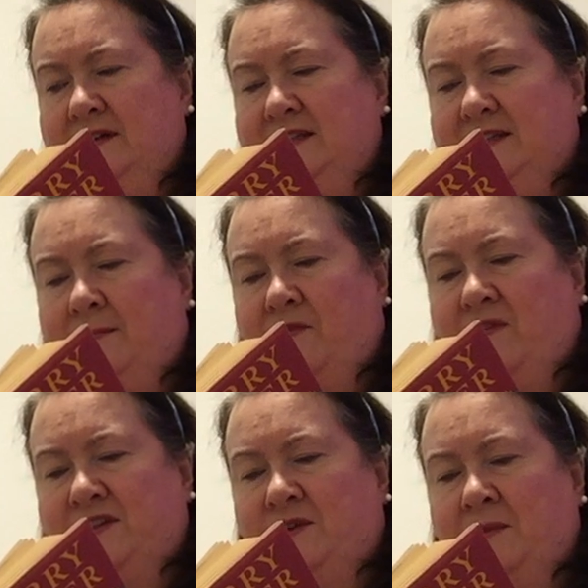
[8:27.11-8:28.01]
said
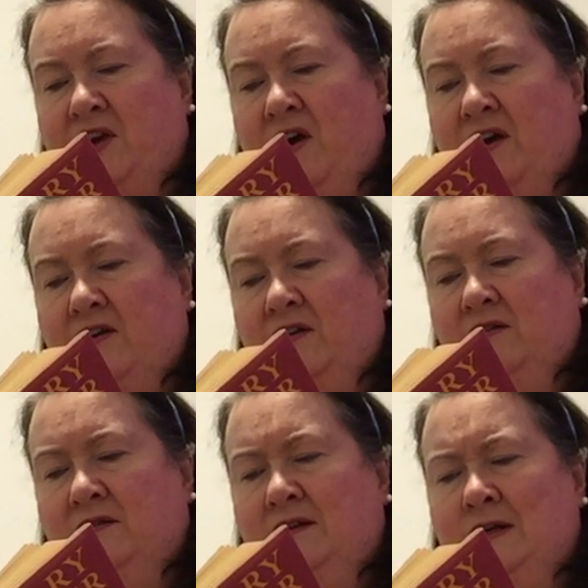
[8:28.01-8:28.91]
Professor McGonagall,
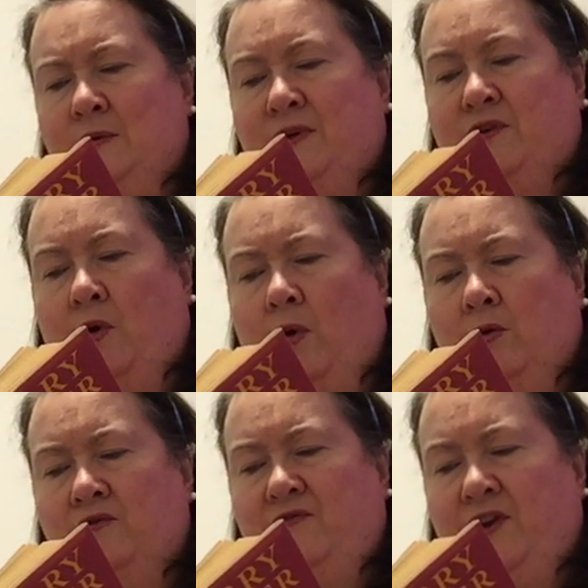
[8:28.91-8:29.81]
with
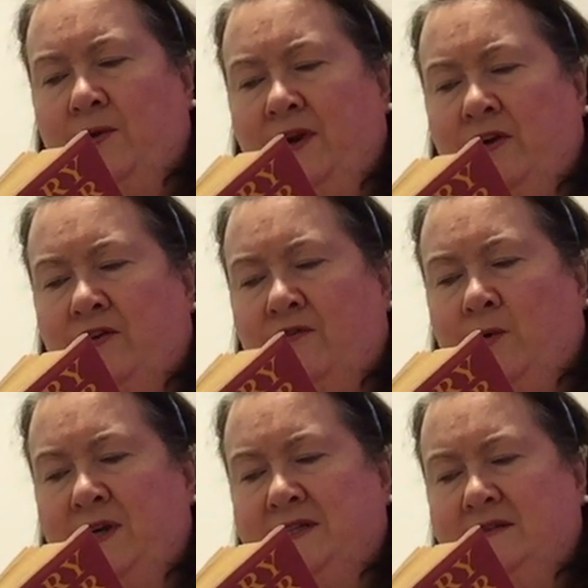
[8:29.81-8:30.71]
cold fury in her
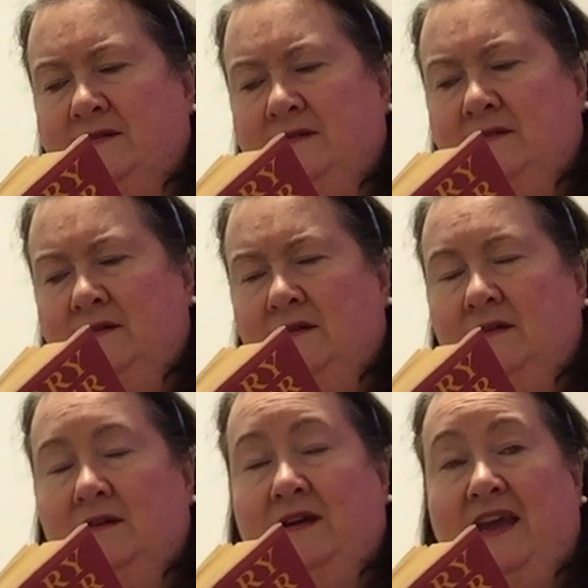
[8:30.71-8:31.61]
voice.
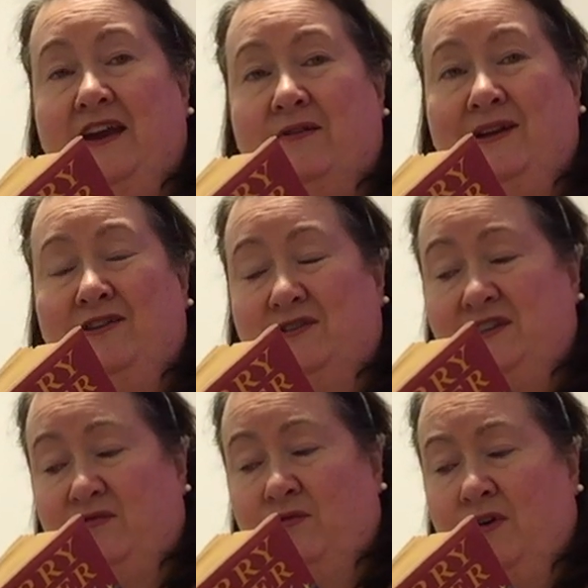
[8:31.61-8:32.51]
Harry looked
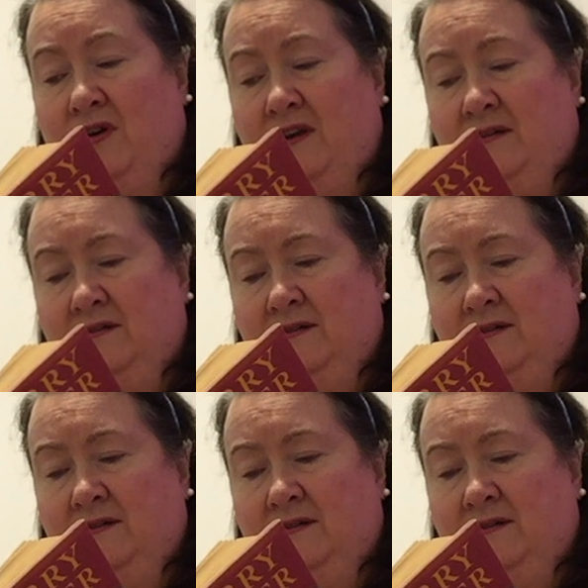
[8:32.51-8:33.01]
at Ron,